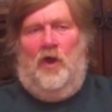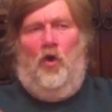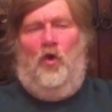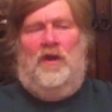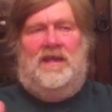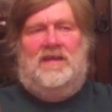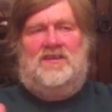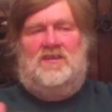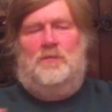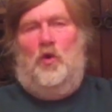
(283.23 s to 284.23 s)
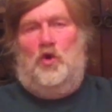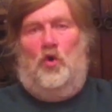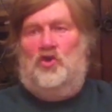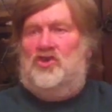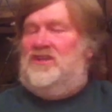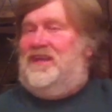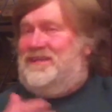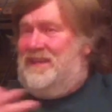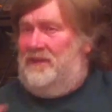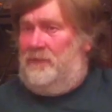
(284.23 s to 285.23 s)
All he is, he's more cautious,
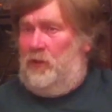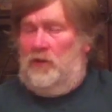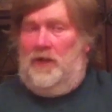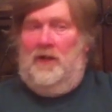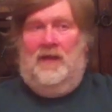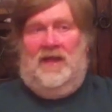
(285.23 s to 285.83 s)
he's lived longer,